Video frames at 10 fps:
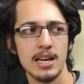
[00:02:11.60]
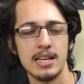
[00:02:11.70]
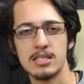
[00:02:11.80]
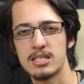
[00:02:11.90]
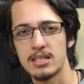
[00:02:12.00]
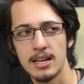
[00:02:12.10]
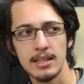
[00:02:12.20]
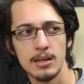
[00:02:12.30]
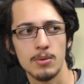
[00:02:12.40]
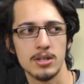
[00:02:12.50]
It's
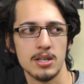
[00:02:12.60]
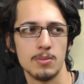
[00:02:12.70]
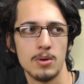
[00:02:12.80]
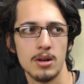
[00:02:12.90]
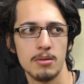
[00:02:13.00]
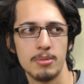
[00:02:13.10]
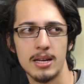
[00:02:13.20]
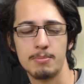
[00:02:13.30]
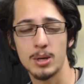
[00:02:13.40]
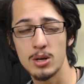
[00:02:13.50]
slightly what I want,
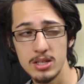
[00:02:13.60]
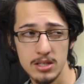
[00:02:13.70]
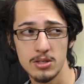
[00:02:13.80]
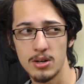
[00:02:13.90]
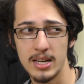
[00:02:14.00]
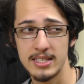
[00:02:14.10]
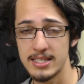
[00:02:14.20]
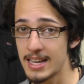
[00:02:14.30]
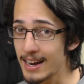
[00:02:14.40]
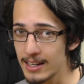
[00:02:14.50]
but because it's not
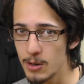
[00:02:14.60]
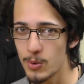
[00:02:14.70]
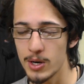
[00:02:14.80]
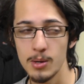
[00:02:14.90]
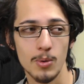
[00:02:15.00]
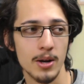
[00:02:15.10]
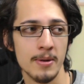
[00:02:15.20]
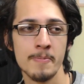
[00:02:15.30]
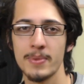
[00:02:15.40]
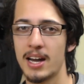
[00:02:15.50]
exactly what I
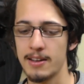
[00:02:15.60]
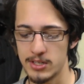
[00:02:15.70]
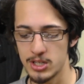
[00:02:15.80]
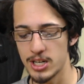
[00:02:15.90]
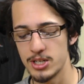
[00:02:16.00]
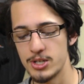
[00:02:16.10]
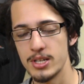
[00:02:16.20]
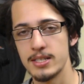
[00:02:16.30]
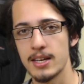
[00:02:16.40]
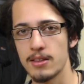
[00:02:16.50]
want, I have to change
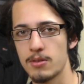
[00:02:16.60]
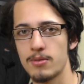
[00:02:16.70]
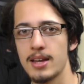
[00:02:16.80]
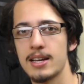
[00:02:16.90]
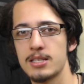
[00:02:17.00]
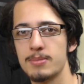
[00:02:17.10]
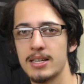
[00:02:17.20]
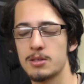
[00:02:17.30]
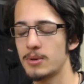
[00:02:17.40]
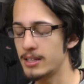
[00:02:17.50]
these other three
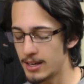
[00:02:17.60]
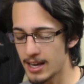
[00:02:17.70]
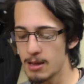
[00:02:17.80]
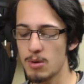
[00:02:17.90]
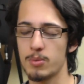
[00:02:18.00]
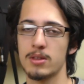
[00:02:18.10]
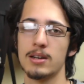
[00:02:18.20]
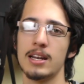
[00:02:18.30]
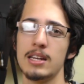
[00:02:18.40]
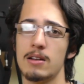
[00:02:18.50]
aspects. Well, you came up with
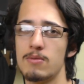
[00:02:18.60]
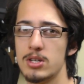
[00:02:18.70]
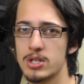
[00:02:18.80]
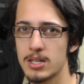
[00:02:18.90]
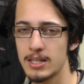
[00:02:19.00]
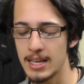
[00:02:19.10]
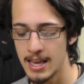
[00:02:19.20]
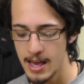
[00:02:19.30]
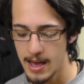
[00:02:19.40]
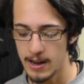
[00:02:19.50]
an idea
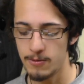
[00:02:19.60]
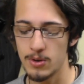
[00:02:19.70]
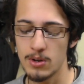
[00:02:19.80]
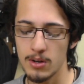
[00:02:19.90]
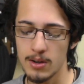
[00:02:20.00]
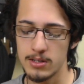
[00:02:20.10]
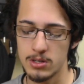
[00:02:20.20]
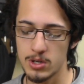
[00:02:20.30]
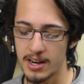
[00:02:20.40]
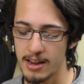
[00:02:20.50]
originally, and if you're not going to
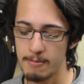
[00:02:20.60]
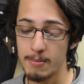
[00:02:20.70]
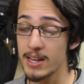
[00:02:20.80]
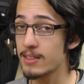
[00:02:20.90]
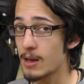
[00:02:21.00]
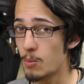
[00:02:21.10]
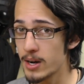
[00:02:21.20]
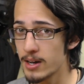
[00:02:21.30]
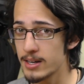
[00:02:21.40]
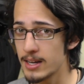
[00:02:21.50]
try and make that
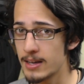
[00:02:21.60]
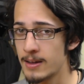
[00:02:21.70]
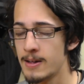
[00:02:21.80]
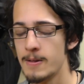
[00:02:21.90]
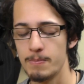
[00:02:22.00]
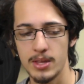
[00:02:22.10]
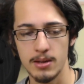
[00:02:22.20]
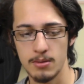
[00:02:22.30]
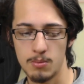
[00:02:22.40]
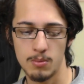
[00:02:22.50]
one idea,
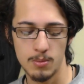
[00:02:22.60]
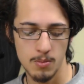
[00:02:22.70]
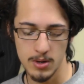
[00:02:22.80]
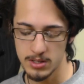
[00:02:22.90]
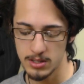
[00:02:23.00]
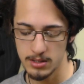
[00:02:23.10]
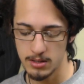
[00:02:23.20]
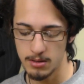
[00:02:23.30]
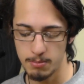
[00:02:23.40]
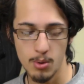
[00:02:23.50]
then what's
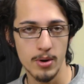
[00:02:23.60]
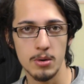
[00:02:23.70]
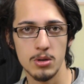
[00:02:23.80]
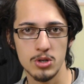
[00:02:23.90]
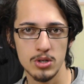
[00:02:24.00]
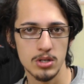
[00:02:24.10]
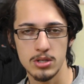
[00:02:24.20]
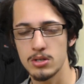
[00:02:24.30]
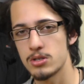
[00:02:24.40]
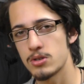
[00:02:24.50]
the point? You should have
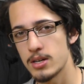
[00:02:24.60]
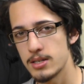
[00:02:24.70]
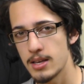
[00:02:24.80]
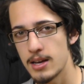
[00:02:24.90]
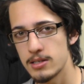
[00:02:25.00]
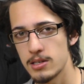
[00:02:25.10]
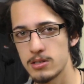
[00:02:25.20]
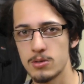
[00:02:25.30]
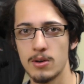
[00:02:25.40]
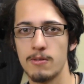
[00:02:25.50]
just gone straight to the asset
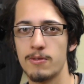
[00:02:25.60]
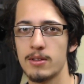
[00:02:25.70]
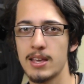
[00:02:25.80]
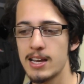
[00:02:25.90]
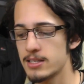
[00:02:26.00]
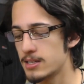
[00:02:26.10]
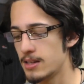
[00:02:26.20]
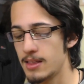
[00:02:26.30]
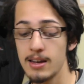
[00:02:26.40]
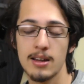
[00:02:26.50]
store and found the
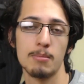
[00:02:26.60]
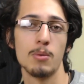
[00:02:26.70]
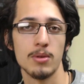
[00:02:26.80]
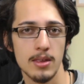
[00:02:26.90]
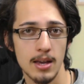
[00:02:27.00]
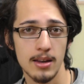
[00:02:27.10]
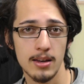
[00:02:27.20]
asset, then come up with the